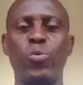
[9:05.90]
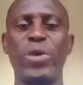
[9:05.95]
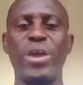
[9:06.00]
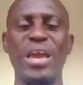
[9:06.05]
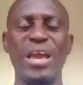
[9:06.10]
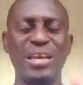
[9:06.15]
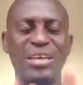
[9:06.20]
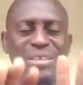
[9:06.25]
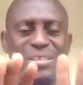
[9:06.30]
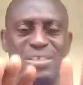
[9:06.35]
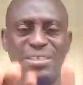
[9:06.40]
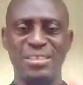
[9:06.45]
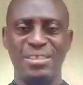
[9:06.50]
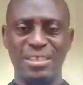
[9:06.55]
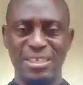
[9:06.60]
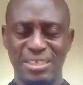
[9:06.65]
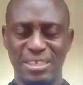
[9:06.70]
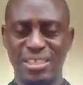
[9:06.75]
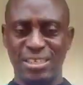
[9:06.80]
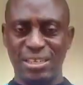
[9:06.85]
where it
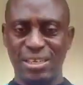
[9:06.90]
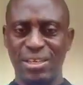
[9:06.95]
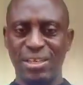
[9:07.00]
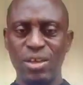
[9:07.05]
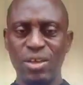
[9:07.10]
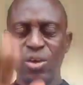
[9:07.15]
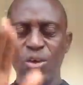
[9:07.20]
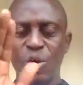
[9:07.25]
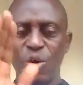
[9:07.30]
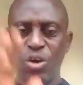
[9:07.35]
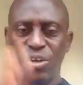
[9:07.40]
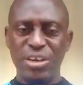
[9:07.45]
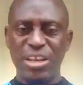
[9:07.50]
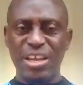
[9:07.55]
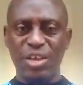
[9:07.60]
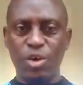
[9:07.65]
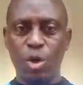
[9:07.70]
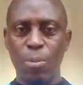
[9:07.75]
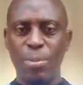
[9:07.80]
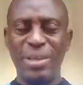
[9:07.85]
is necessary on
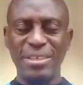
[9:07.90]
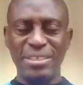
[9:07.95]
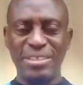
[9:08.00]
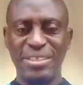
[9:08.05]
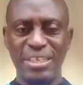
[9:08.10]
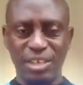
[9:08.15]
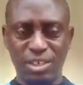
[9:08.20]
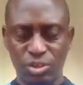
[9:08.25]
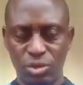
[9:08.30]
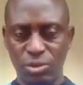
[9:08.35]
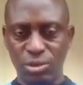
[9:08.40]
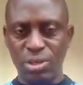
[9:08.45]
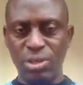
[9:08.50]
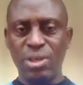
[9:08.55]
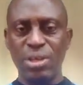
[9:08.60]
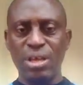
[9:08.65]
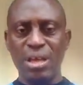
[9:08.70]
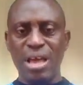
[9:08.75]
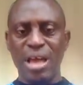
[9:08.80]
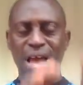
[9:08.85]
the comment section.
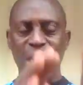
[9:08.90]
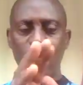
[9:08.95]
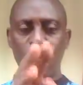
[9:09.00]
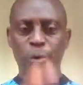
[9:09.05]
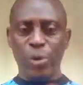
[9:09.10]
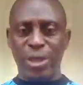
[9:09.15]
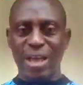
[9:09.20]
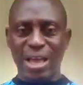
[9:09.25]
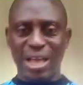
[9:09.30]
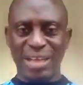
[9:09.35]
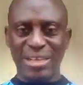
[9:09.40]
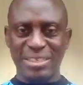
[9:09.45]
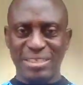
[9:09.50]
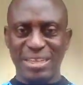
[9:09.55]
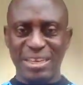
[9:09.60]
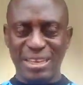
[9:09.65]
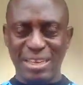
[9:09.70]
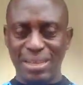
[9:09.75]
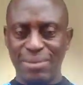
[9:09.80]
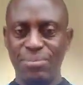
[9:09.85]
I will
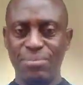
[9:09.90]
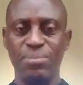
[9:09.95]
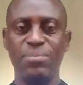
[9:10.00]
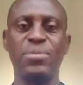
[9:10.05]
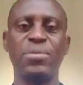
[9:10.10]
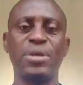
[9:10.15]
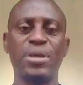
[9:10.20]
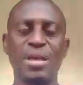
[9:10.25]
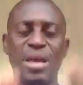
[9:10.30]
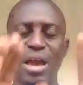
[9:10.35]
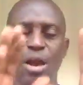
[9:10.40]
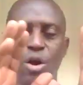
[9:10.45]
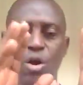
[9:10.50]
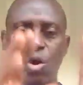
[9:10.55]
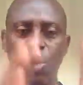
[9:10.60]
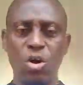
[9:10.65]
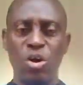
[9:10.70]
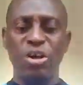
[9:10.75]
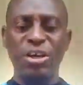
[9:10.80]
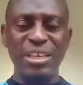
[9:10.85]
answer them.
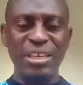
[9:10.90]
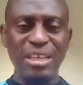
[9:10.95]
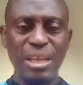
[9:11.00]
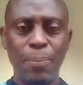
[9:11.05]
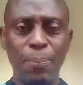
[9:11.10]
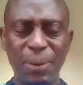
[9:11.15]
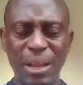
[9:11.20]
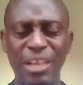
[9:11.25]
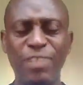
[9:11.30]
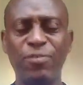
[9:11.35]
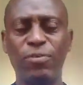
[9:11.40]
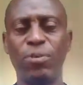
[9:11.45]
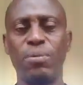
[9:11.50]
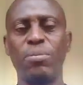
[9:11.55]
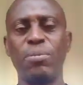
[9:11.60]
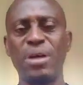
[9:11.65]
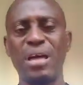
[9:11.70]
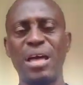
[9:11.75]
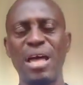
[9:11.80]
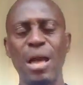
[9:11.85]
Or in the
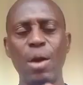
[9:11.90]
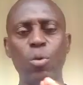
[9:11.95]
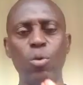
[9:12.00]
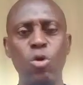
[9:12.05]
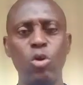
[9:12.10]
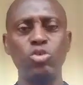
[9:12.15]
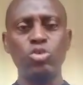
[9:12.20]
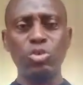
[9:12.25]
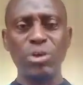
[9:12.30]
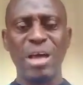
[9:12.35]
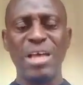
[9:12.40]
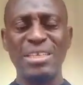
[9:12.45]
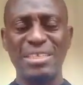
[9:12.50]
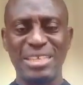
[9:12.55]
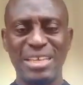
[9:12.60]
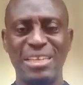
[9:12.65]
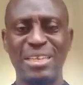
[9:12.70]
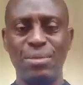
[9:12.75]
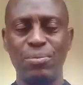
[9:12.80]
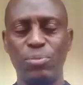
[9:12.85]
platform, I will also
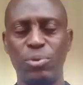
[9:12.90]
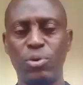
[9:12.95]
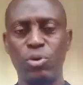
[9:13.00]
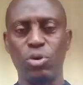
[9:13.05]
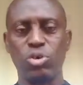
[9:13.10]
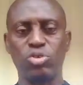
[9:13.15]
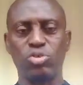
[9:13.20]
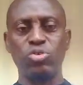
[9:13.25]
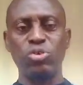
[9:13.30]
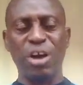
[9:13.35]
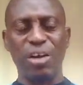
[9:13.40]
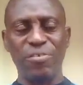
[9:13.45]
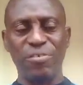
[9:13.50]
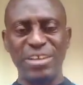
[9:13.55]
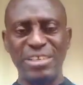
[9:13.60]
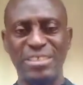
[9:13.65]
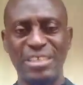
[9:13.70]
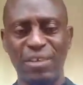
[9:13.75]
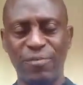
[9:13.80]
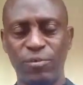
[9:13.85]
answer them, because you have
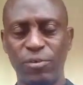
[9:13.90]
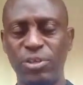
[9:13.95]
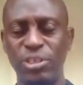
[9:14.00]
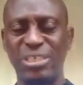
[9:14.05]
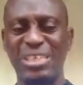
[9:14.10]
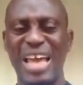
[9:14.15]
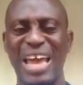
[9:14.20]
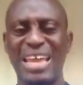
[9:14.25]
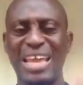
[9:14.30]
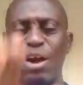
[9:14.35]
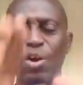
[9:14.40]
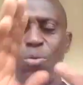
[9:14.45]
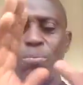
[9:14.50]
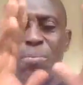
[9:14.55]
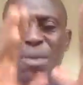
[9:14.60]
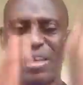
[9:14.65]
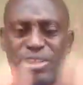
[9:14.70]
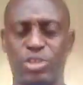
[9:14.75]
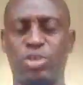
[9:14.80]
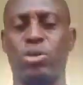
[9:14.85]
registered for this, and I will
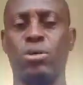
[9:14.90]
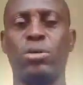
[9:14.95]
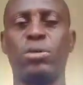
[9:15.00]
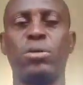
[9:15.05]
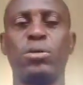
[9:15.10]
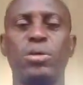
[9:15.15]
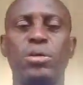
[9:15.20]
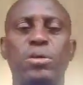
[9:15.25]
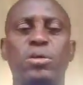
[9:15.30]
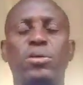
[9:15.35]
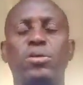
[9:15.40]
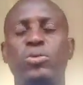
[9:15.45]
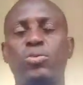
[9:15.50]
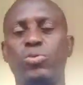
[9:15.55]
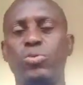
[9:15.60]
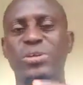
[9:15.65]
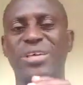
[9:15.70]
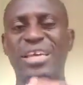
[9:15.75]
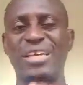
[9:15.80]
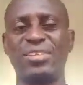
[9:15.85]
make sure
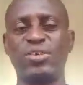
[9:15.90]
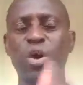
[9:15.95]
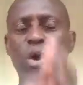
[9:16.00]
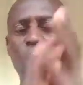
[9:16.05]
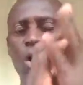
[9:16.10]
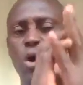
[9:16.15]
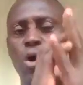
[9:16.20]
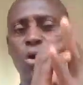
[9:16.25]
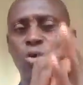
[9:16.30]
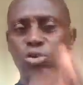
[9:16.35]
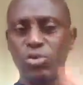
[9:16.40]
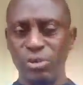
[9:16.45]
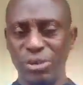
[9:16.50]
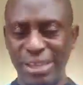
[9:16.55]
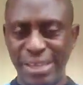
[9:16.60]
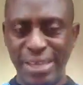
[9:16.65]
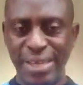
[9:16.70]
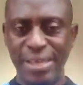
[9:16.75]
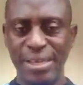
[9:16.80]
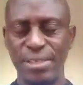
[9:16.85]
you get all you
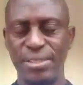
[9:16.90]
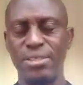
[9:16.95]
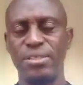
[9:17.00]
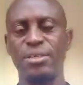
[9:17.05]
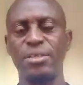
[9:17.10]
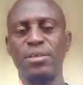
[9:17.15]
need